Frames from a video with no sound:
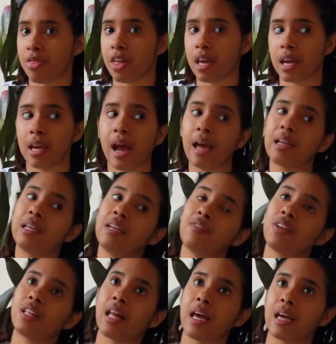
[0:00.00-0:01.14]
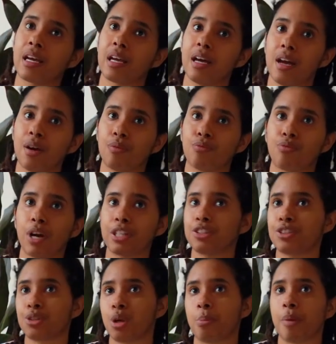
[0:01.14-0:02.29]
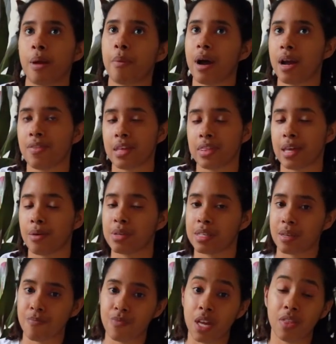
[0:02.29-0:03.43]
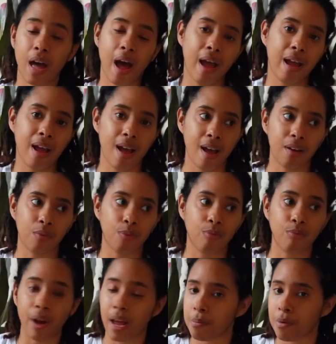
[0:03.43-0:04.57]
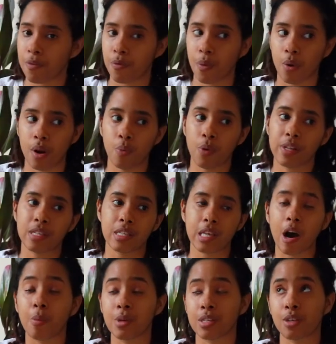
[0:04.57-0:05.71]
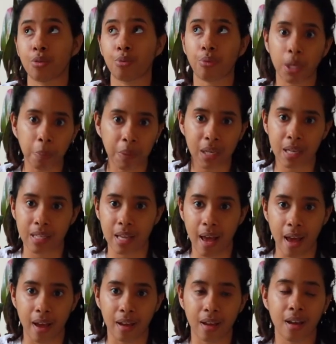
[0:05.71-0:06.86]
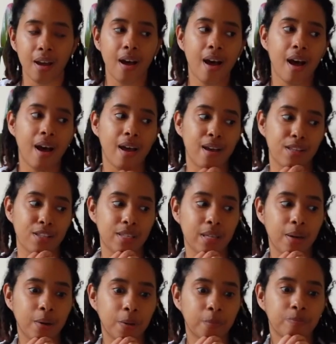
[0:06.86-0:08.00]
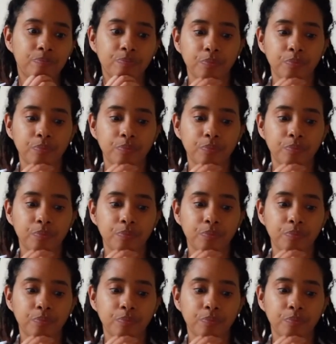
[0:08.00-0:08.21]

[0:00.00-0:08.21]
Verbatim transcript: thing, and I didn't even like register in my mind that that was something that I had read before and once thought was creepy as heck. And so